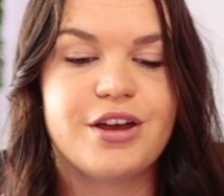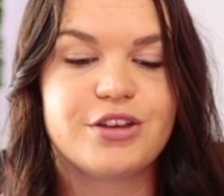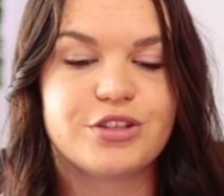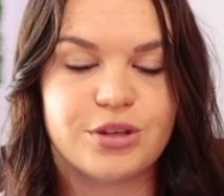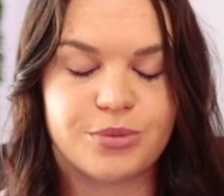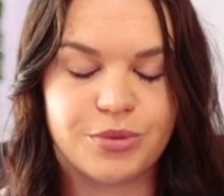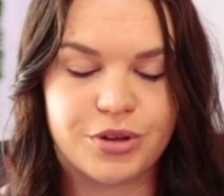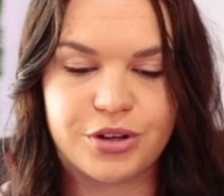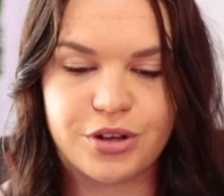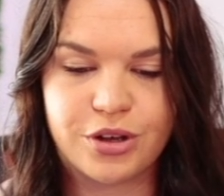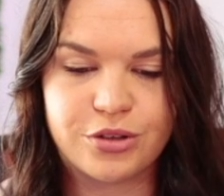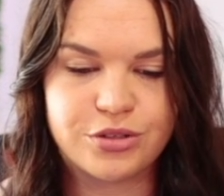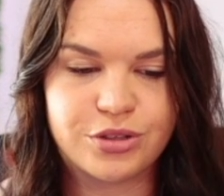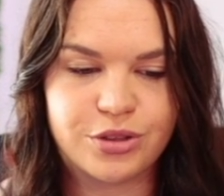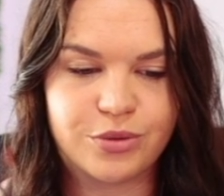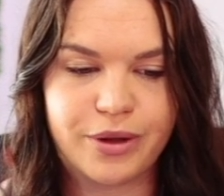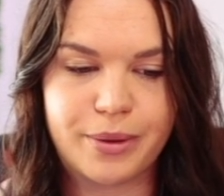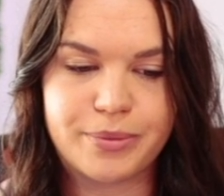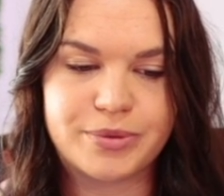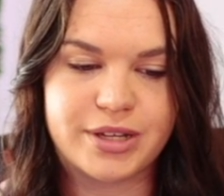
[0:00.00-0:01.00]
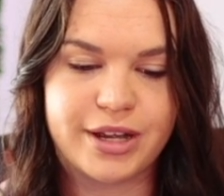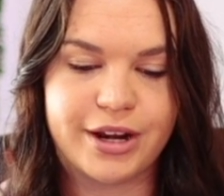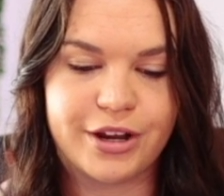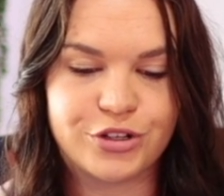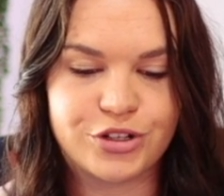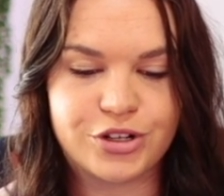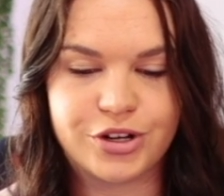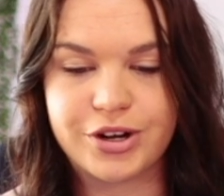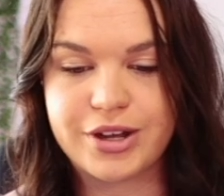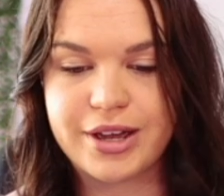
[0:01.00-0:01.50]
So I'm going to go to the website
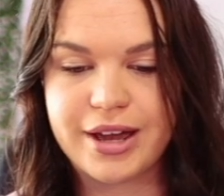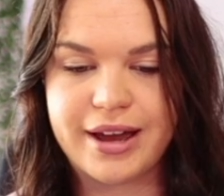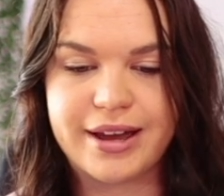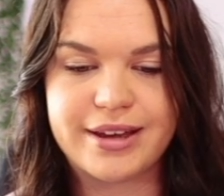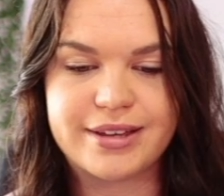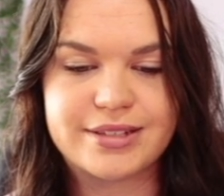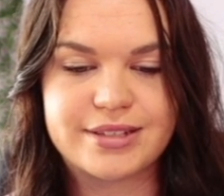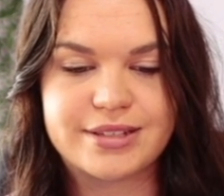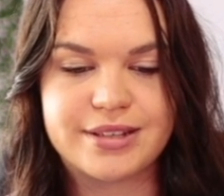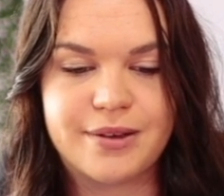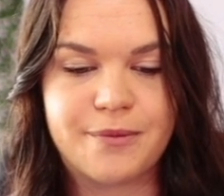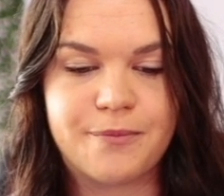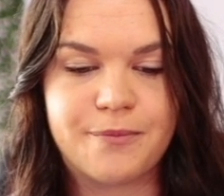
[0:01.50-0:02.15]
and show you guys.